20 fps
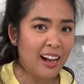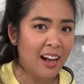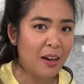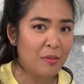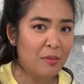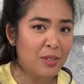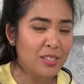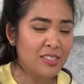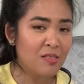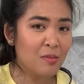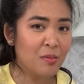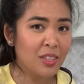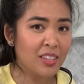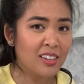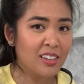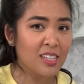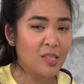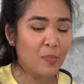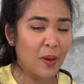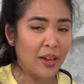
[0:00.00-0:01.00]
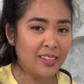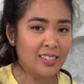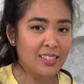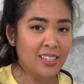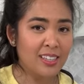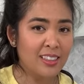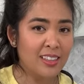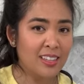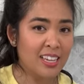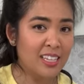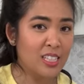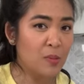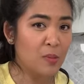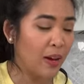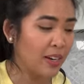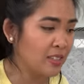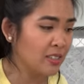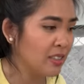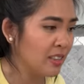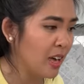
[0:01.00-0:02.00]
I wasn't really expecting
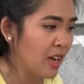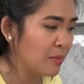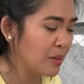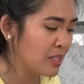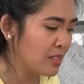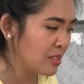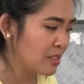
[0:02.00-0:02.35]
that because